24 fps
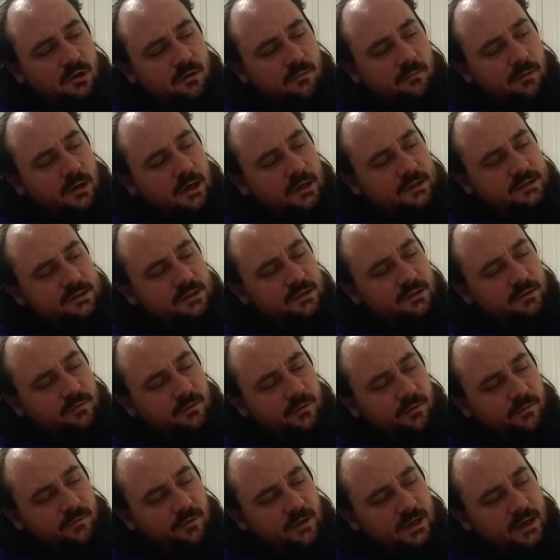Pausing to
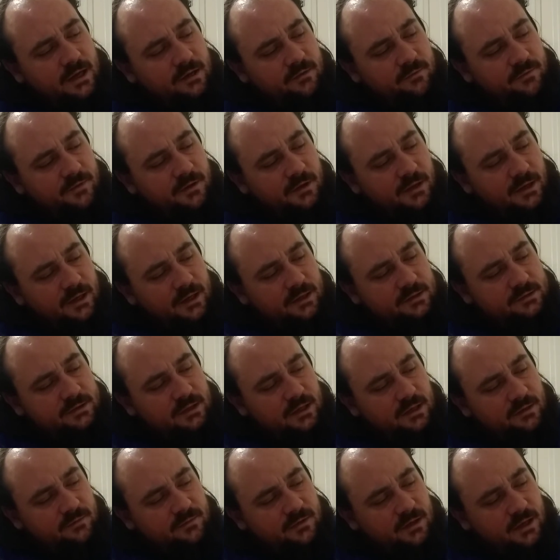reflect, feeling
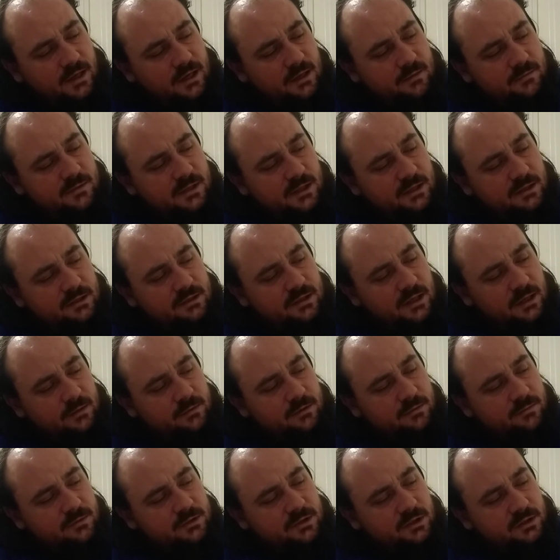outside of time, taking time
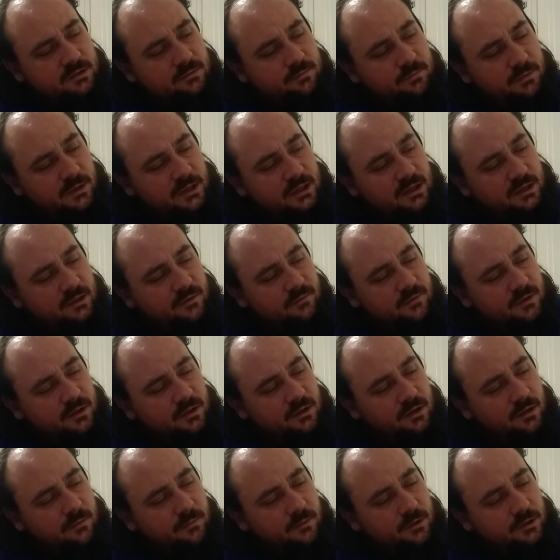to just be, giving
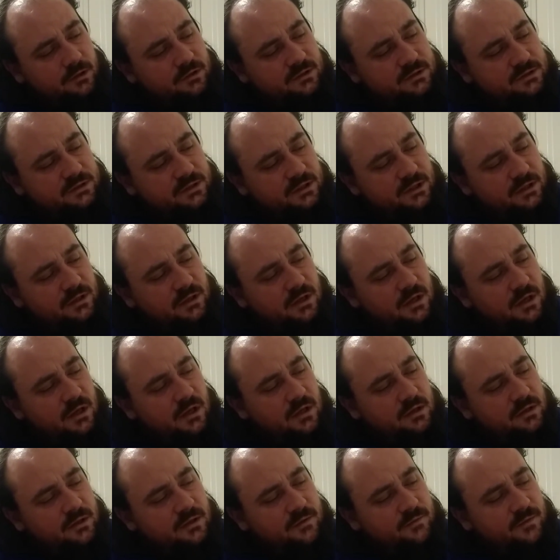up urgency,
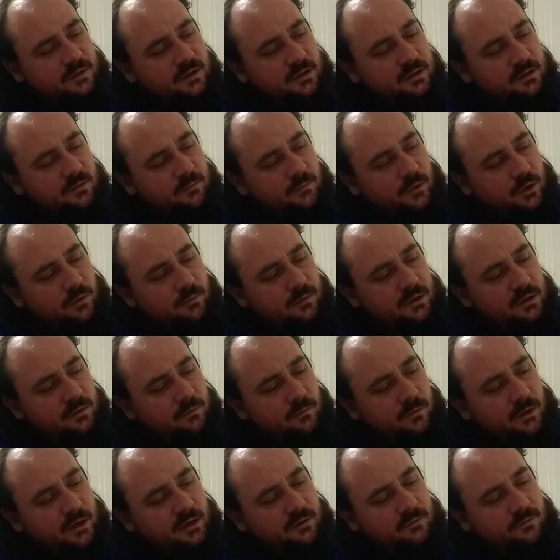living in the moment,
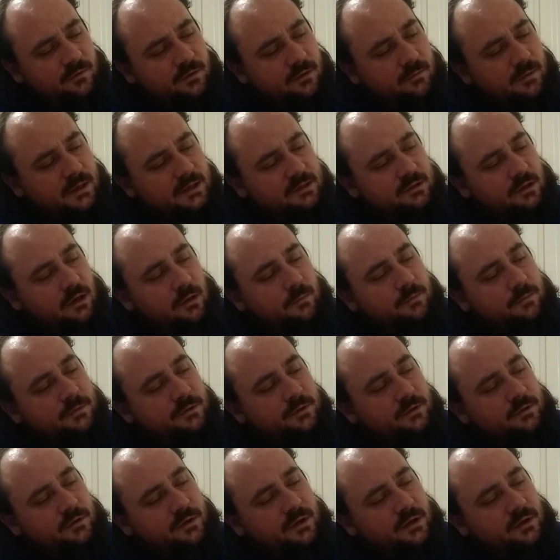waiting for the best
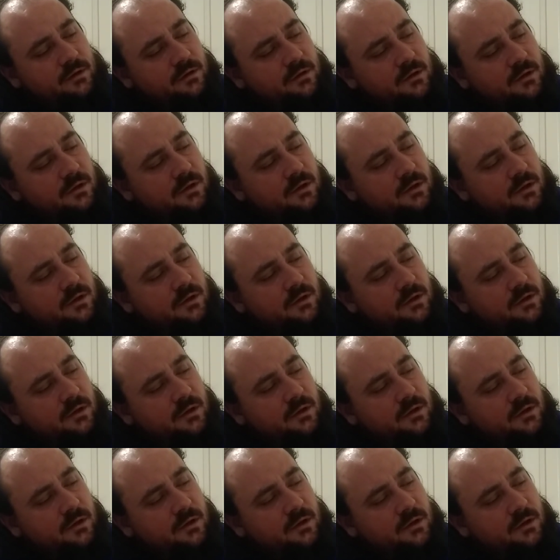opportunity.